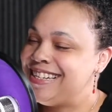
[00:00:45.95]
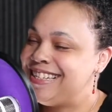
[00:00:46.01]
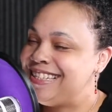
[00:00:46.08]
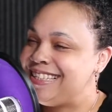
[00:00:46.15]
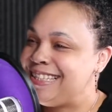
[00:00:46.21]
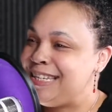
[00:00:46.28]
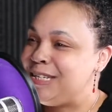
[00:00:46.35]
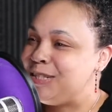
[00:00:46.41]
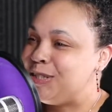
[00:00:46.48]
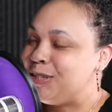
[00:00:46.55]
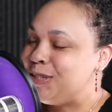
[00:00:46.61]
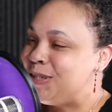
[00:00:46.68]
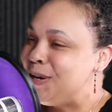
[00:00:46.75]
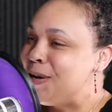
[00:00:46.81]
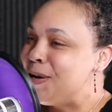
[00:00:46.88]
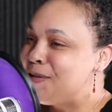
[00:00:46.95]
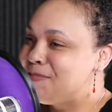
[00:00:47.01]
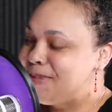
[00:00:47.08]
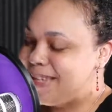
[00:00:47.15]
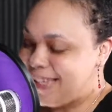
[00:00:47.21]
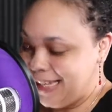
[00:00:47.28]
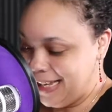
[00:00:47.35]
Cesar's
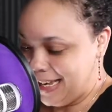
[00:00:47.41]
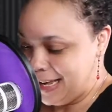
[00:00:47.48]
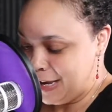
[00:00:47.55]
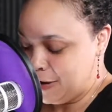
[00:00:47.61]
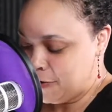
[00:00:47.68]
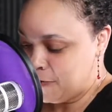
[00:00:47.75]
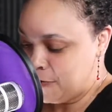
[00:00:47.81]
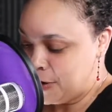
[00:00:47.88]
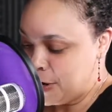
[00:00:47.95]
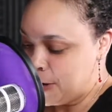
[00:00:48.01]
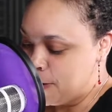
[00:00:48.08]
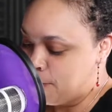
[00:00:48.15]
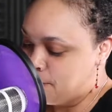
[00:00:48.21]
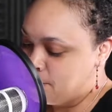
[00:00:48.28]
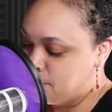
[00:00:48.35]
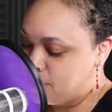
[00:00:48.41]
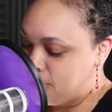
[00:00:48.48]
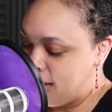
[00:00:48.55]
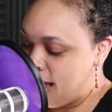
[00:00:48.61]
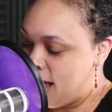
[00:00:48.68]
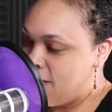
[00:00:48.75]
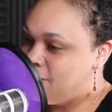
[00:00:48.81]
army of
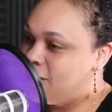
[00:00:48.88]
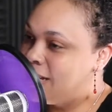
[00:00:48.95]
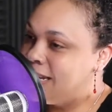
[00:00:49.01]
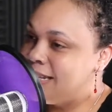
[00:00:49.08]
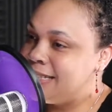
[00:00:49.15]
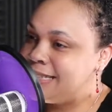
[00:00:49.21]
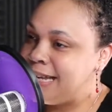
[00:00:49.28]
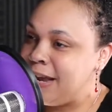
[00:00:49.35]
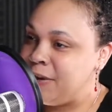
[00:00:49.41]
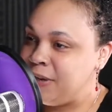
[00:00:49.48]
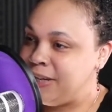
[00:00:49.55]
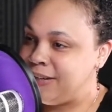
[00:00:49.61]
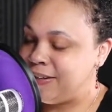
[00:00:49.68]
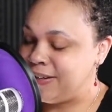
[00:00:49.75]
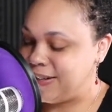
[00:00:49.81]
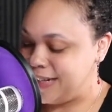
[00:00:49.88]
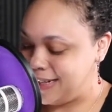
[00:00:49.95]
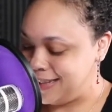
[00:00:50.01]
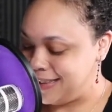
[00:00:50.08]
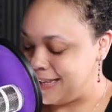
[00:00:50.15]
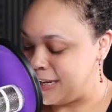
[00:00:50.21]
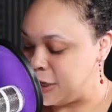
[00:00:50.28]
advocates out here
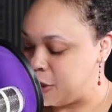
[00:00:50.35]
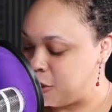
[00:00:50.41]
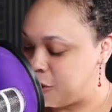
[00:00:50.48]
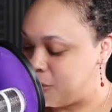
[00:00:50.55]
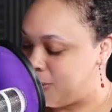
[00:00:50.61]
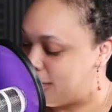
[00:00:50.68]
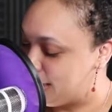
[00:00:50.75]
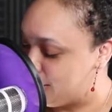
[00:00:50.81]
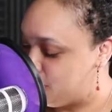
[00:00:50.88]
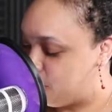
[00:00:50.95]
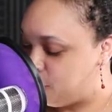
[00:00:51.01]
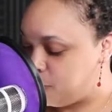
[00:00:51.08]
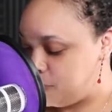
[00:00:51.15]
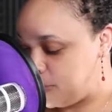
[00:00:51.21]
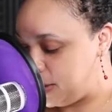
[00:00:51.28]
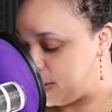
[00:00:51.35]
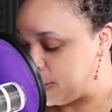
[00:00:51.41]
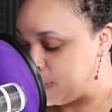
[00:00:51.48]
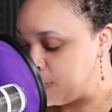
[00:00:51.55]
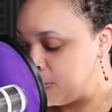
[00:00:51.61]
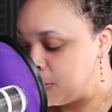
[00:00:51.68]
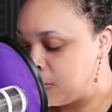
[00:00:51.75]
in the choice movement.
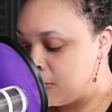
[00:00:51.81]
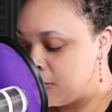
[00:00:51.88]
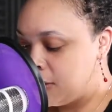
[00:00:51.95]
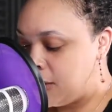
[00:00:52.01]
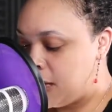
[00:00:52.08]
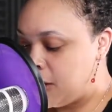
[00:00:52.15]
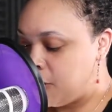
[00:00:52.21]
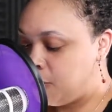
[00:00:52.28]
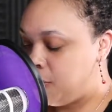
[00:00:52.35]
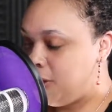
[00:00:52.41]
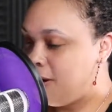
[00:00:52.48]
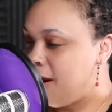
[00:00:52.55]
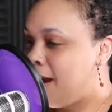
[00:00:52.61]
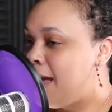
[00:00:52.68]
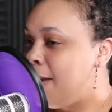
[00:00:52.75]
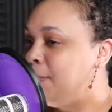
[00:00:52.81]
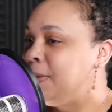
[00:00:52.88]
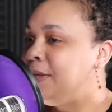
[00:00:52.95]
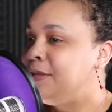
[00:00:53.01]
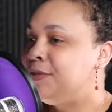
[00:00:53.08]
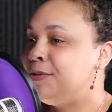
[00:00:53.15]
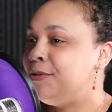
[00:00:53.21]
We are
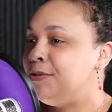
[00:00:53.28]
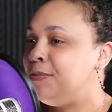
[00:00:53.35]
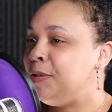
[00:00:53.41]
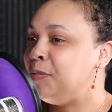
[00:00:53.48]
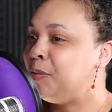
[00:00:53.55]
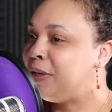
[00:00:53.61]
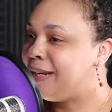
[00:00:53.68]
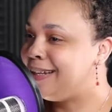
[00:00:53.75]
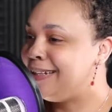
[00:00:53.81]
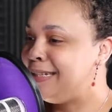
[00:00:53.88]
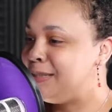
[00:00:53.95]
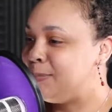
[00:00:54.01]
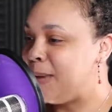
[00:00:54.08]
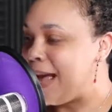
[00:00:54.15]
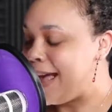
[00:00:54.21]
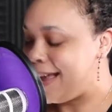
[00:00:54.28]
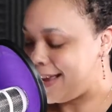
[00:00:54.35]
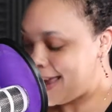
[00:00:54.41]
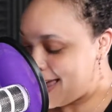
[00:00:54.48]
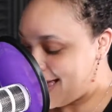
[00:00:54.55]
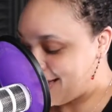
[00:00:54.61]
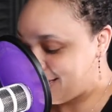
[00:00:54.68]
happy to be bringing this
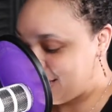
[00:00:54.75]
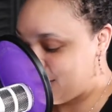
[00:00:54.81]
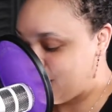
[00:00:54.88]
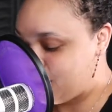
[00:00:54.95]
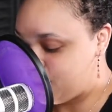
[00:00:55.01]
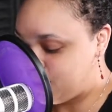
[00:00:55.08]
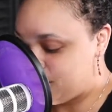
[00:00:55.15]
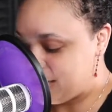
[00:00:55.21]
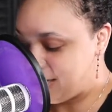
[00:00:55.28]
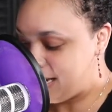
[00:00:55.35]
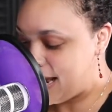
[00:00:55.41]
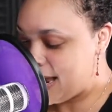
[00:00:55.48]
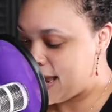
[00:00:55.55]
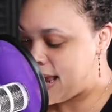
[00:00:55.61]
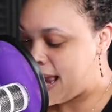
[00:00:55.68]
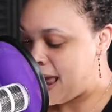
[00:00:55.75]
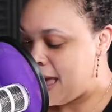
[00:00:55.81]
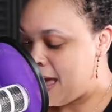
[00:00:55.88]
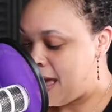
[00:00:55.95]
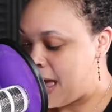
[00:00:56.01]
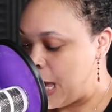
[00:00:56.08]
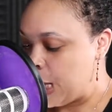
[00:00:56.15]
podcast to you today
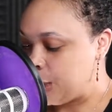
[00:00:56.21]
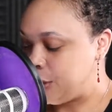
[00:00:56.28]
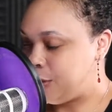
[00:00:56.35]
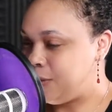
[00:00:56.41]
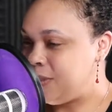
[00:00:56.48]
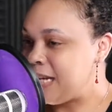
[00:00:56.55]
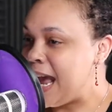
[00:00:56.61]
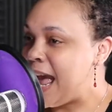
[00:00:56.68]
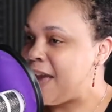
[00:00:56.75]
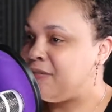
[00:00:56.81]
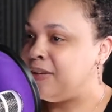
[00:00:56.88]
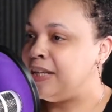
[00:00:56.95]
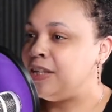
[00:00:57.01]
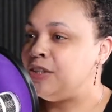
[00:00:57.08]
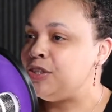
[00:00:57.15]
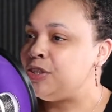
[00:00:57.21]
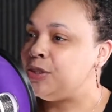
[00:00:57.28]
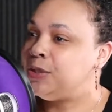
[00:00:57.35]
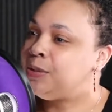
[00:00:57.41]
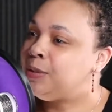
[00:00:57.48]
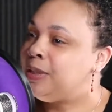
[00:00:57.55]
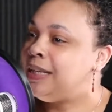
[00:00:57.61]
to dive
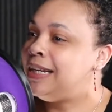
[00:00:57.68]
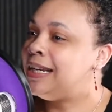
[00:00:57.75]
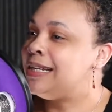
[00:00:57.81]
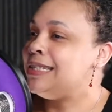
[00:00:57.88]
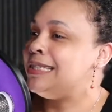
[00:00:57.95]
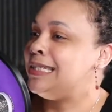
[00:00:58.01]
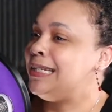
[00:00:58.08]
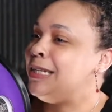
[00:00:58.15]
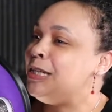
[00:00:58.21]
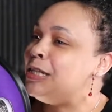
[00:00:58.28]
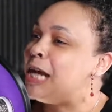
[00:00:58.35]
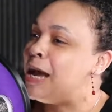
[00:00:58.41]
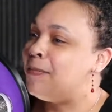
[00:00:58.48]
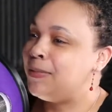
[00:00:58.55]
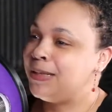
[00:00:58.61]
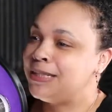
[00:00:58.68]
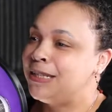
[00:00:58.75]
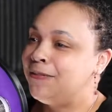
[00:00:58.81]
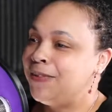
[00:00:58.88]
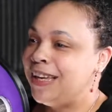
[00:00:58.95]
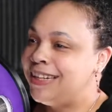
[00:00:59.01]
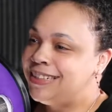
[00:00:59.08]
into the unseen topics
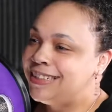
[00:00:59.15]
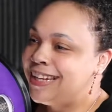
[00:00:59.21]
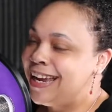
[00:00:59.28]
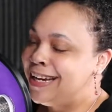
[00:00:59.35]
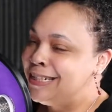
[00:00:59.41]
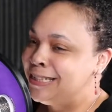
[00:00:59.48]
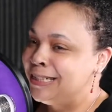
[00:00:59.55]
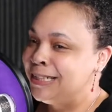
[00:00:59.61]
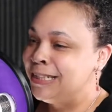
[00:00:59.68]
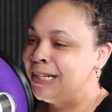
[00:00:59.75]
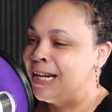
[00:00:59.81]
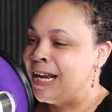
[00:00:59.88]
of education.